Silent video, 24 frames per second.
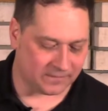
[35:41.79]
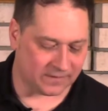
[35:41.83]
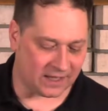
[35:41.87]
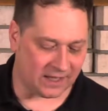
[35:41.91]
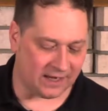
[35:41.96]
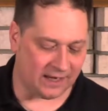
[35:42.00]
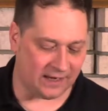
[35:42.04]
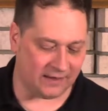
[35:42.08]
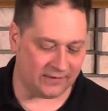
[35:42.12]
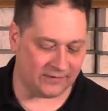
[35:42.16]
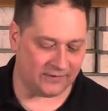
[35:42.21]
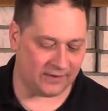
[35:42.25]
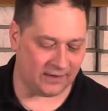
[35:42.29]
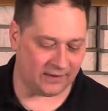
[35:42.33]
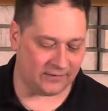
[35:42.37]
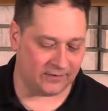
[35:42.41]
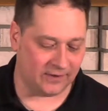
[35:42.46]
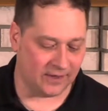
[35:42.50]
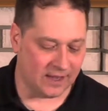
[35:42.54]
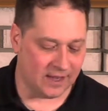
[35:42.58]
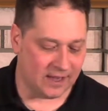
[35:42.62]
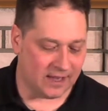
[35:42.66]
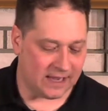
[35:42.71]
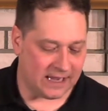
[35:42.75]
And then it says,
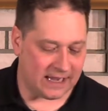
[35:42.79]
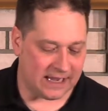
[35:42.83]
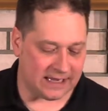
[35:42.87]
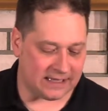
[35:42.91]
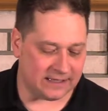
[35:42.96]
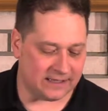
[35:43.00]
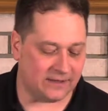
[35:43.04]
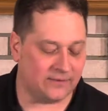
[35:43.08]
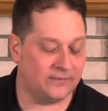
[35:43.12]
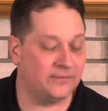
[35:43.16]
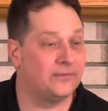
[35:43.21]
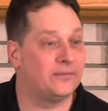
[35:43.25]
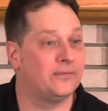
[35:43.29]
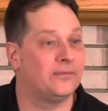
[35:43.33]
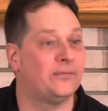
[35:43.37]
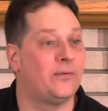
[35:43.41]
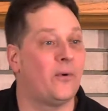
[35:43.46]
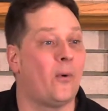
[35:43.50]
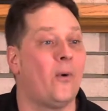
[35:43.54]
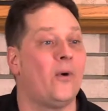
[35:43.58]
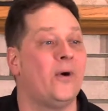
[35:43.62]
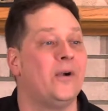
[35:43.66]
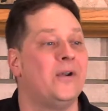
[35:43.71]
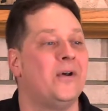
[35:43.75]
He did
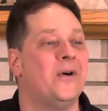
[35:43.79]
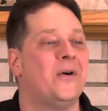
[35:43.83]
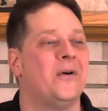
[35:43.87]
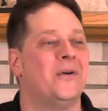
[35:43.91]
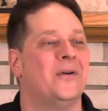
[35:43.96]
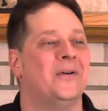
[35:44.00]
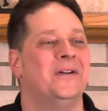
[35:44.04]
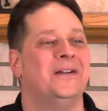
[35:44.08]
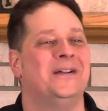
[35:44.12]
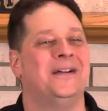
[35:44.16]
foreknow.